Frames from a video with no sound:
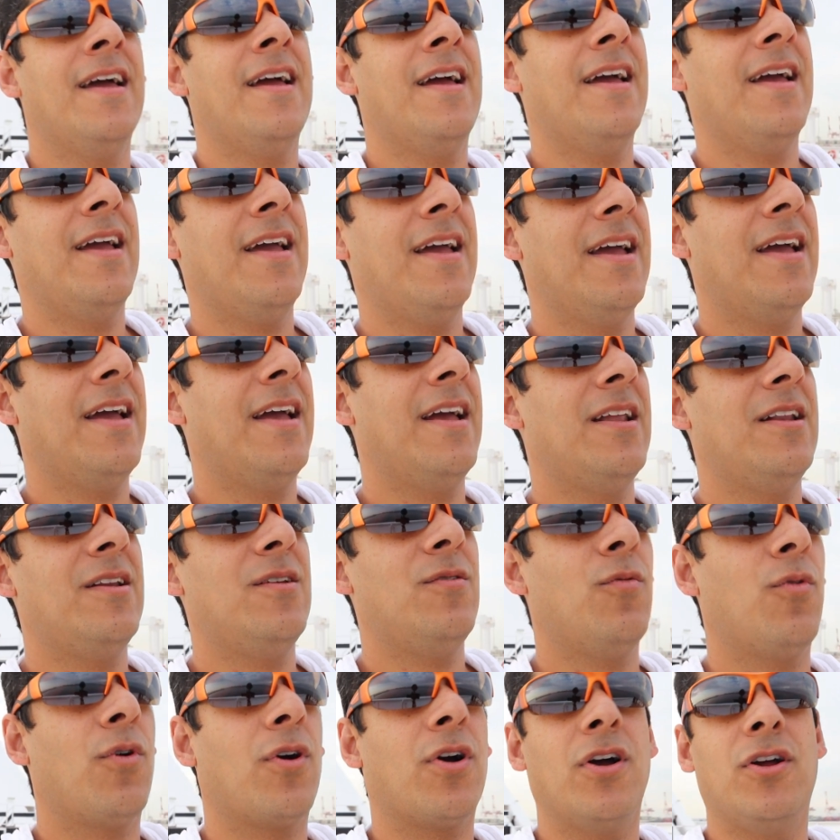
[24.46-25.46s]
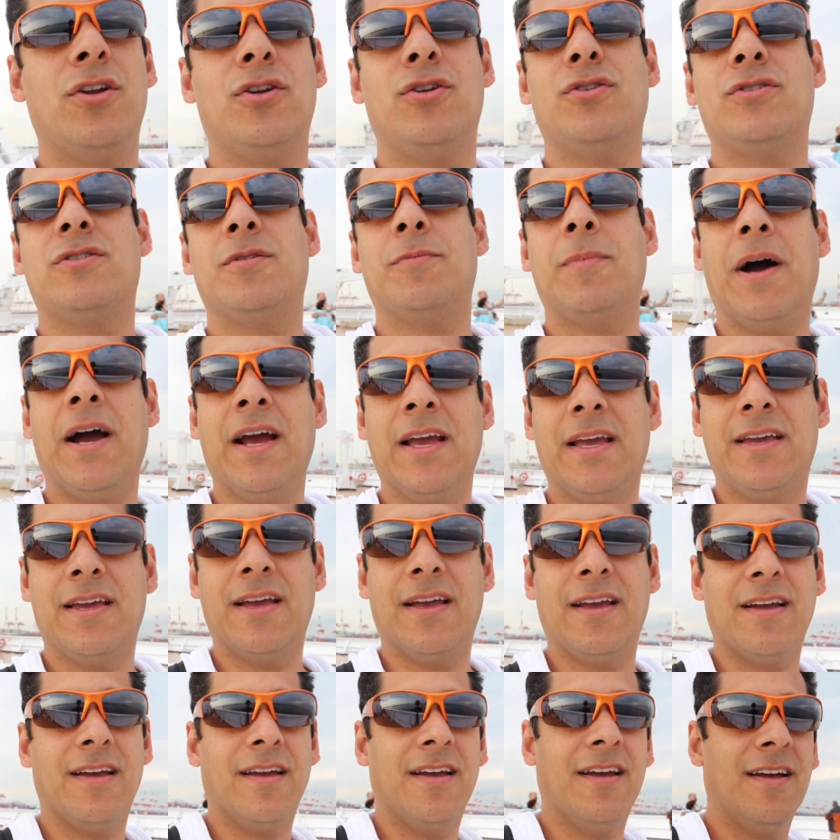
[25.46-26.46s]
And we're gonna do some
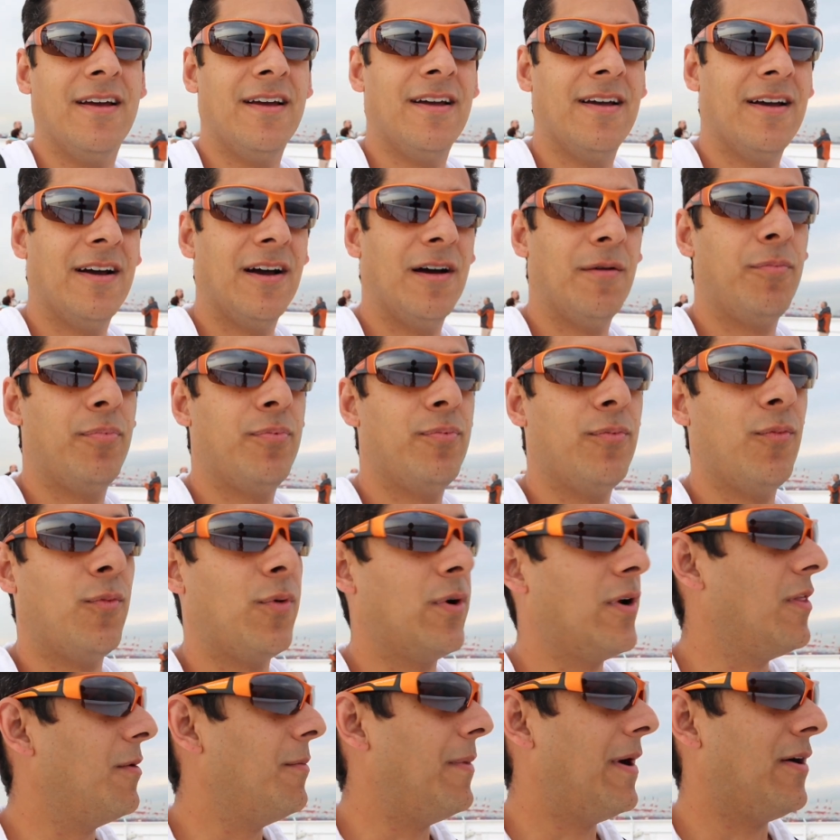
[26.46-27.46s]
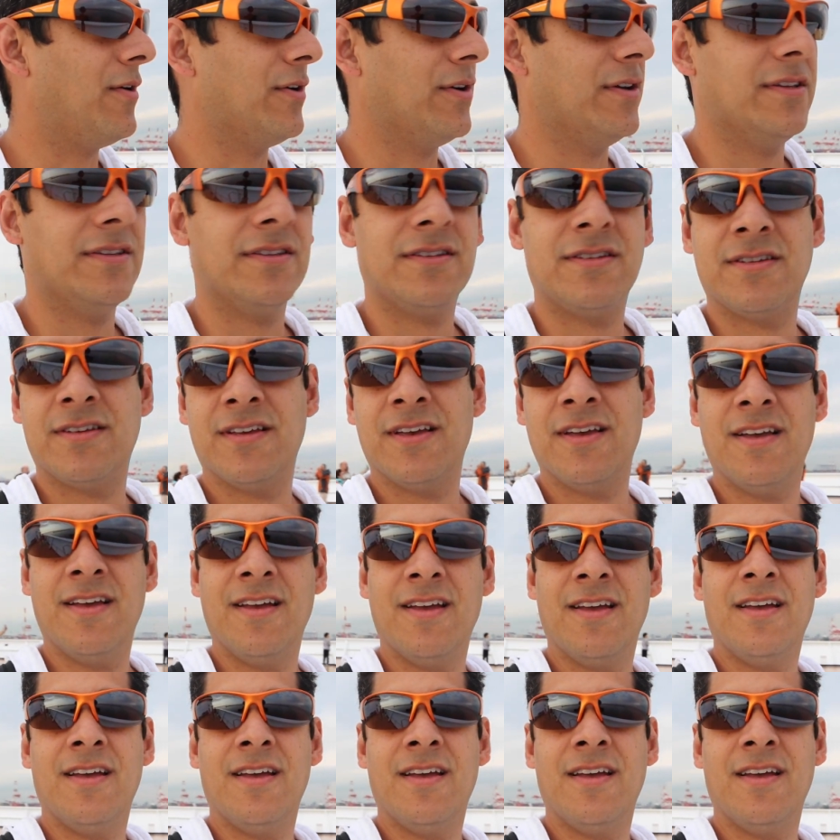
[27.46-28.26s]
hiking up one of the mountains.